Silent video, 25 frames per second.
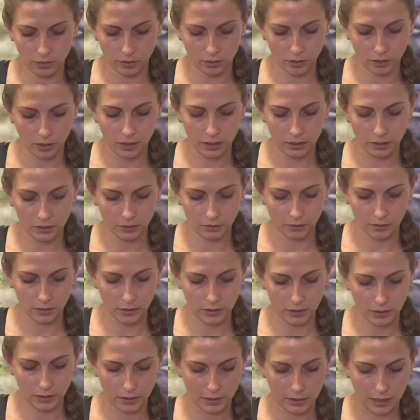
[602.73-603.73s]
the crease so it's
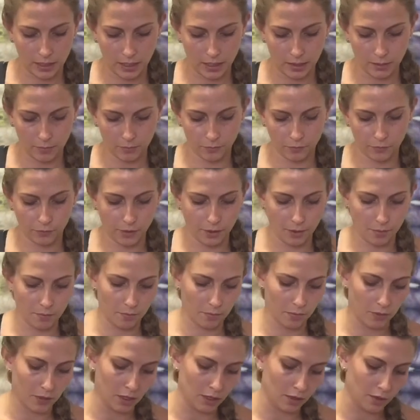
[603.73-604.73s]
the same
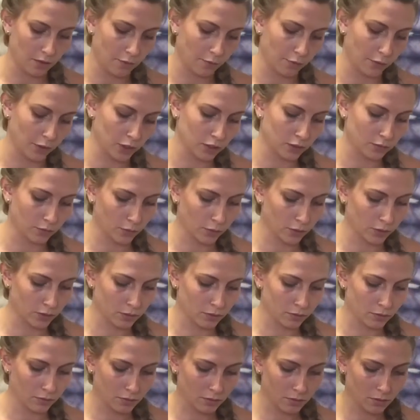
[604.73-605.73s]
from the first
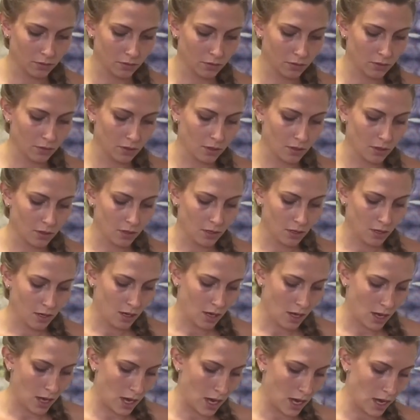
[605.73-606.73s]
fold.
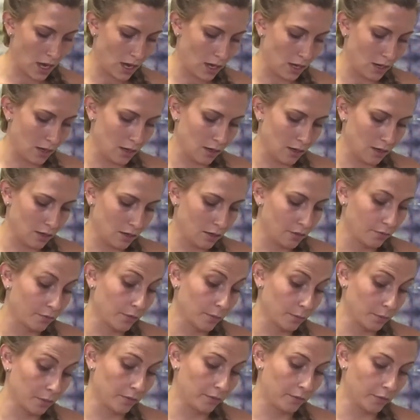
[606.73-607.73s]
And
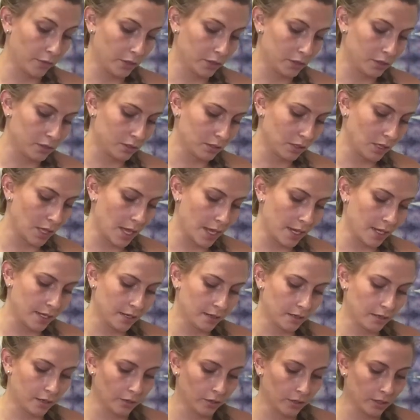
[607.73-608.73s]
from the first
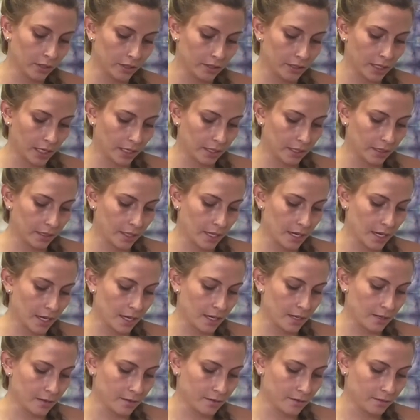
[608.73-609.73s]
line, go to the second
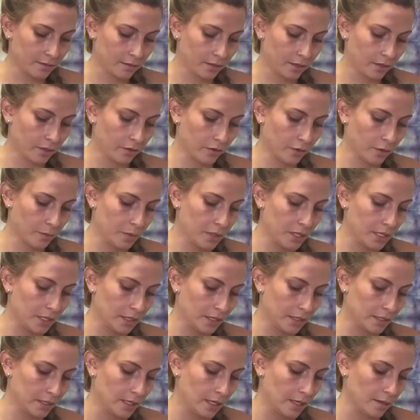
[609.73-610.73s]
line. Gonna repeat
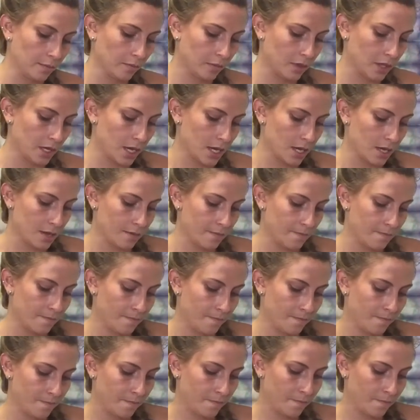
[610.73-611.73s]
the same thing.